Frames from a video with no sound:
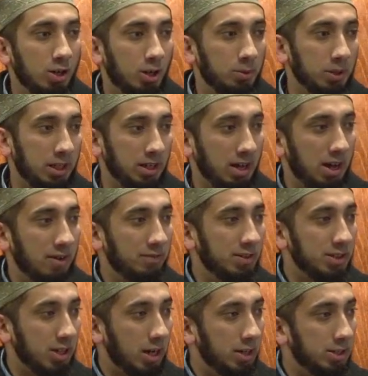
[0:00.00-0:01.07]
Or we can have
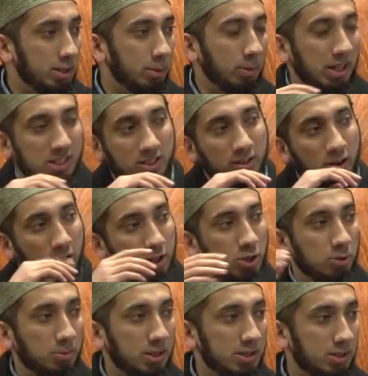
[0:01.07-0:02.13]
entire debates and
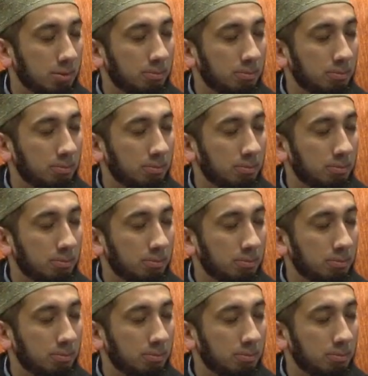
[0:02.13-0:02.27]
arguments